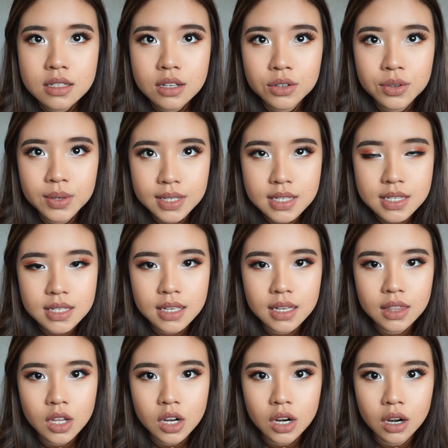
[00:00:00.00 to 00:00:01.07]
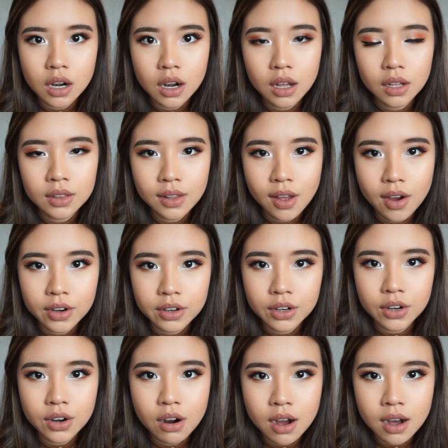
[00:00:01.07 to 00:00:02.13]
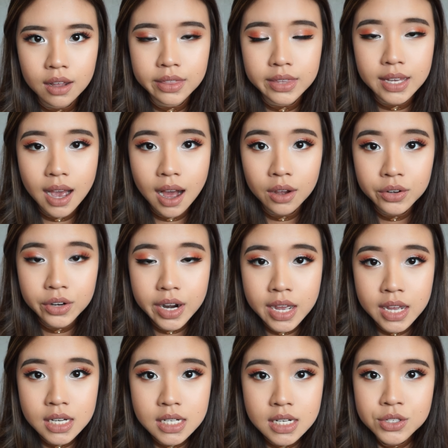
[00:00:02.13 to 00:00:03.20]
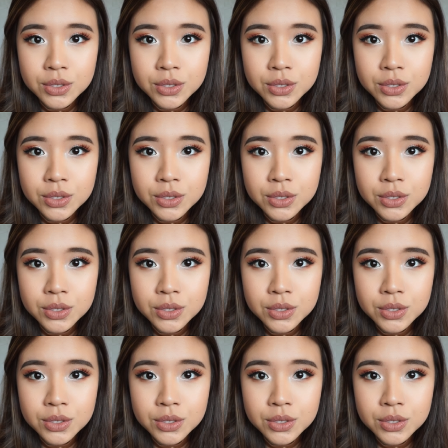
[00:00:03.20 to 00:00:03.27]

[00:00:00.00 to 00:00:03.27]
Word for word: So you can see they're longer on the outer end.